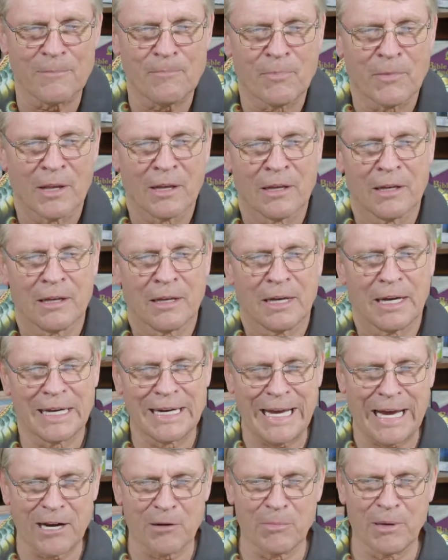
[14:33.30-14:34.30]
okay?
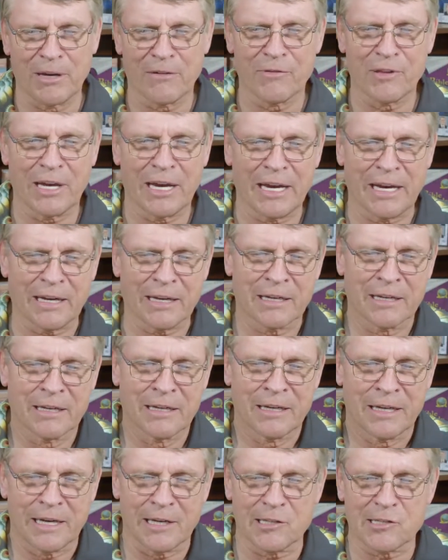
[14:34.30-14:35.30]
Anatomy of the egg.
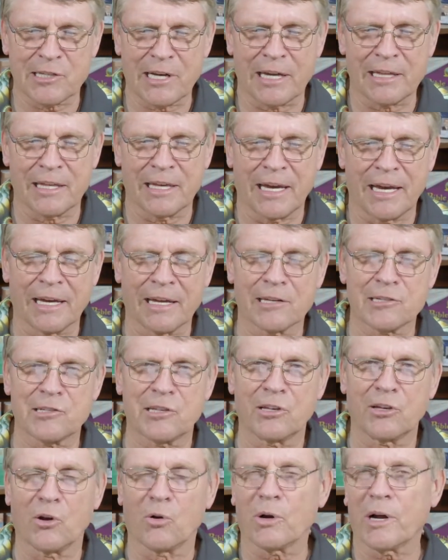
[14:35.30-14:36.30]
Inside the egg
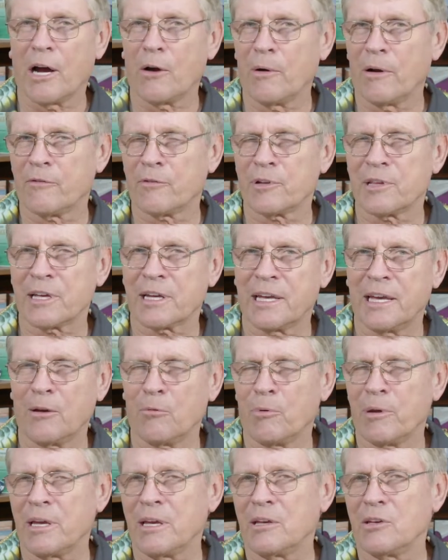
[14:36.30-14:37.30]
is the yolk. However, the
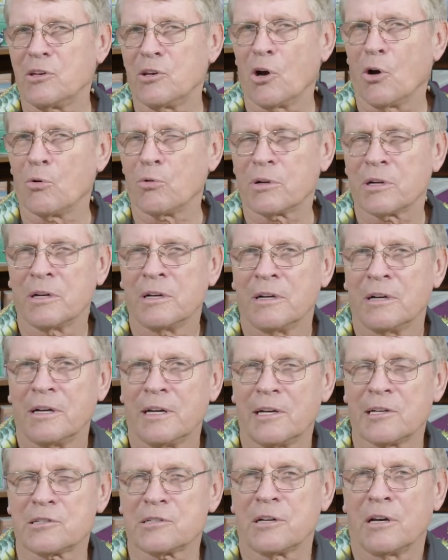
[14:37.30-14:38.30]
kiwi yolk
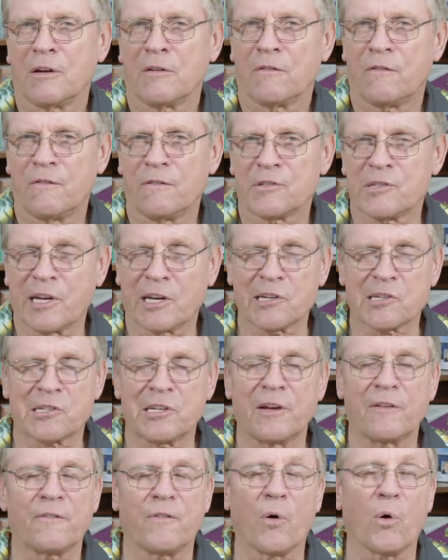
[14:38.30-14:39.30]
is
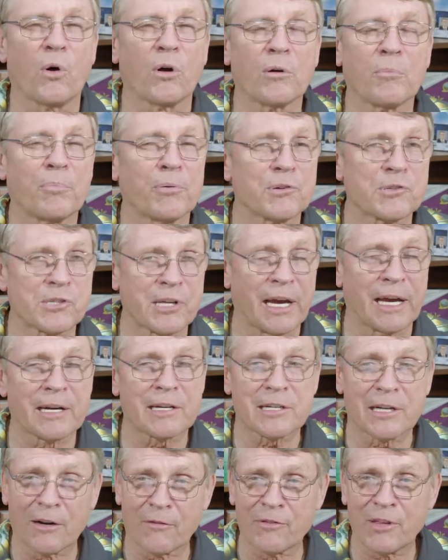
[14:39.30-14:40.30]

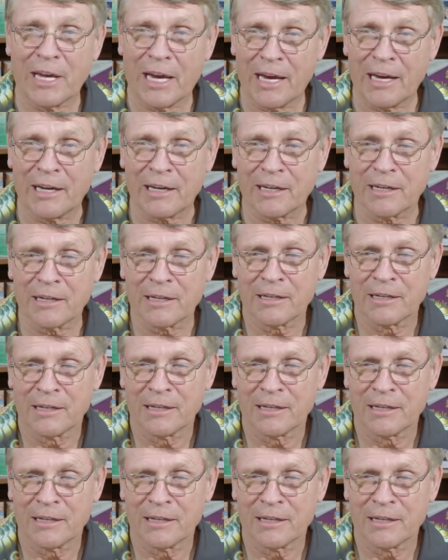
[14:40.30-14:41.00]
64% of the egg.